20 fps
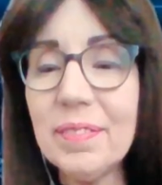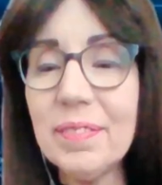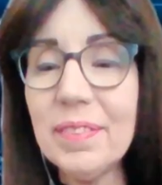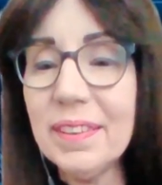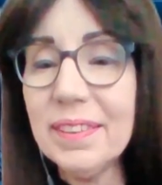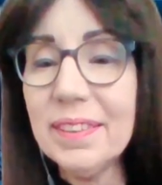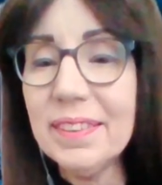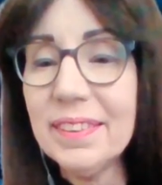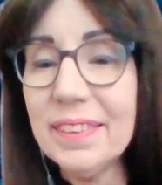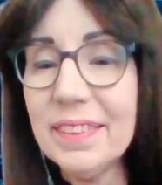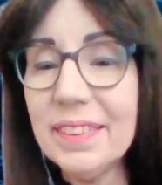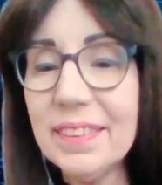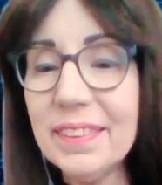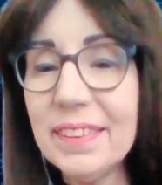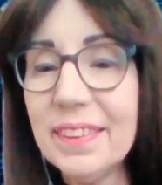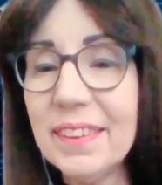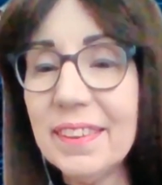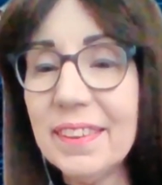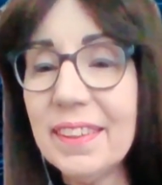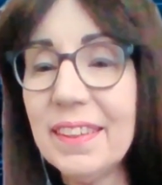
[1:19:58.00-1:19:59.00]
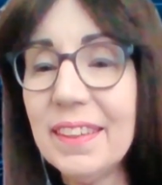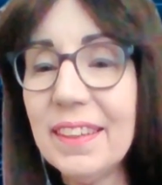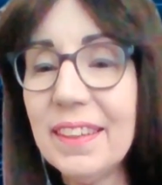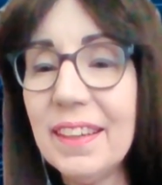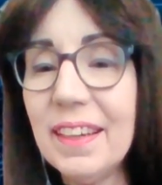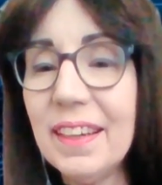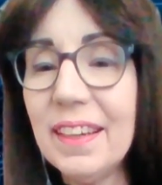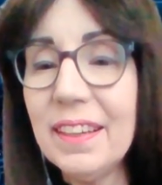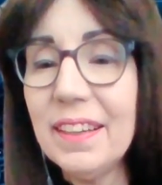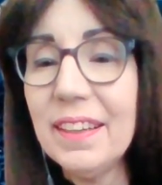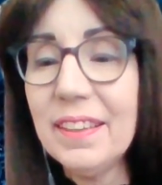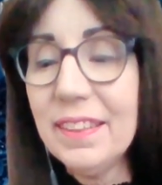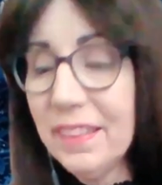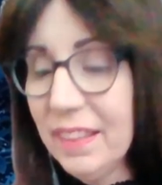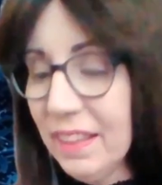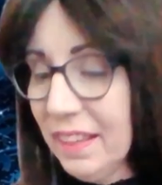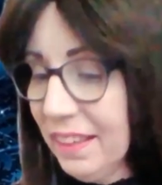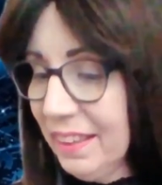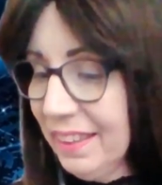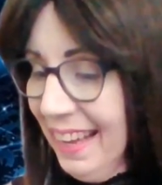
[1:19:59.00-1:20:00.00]
Thank you for
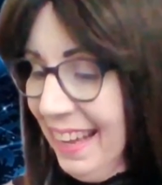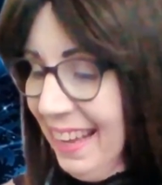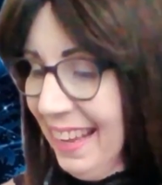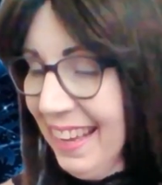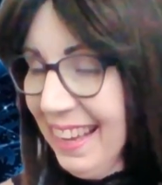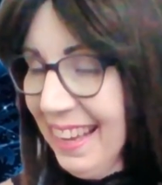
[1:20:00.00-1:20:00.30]
saying.